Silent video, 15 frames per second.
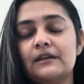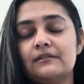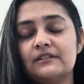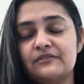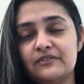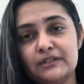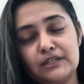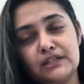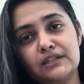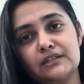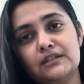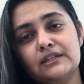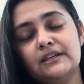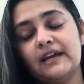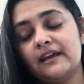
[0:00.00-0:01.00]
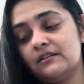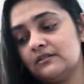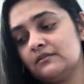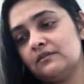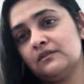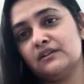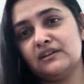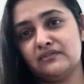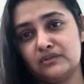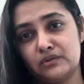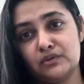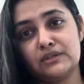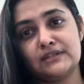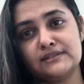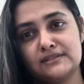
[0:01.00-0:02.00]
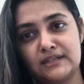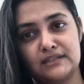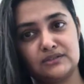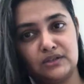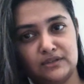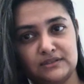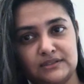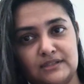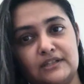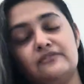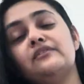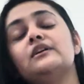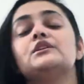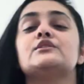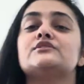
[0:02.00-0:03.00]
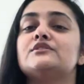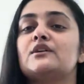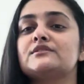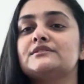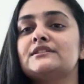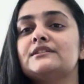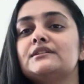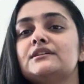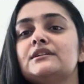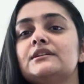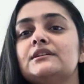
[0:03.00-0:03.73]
definitely, and if you consult doctor, follow doctor